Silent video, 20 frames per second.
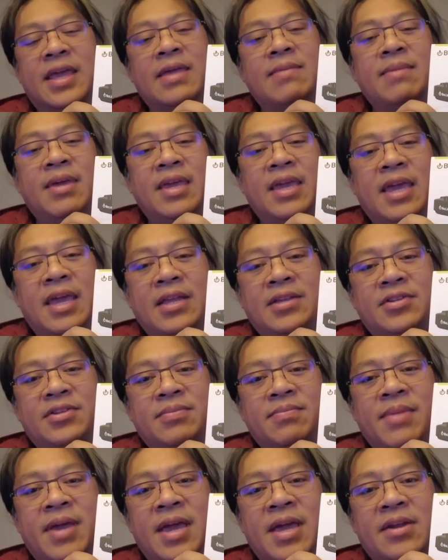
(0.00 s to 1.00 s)
mAh
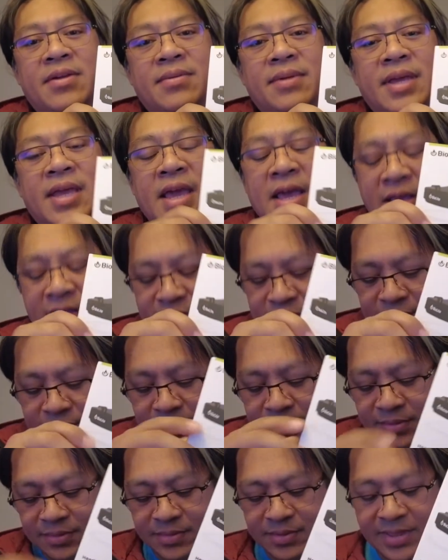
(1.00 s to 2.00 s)
battery.
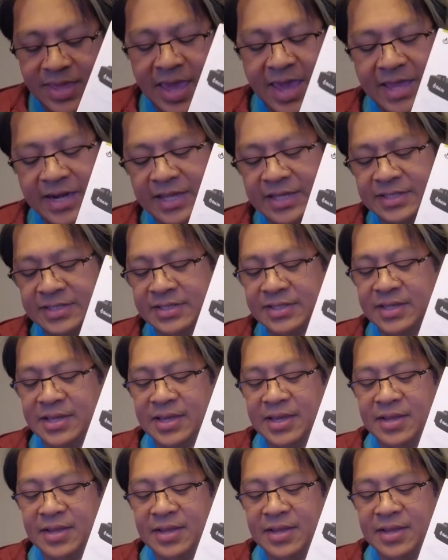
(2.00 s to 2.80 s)
So that is,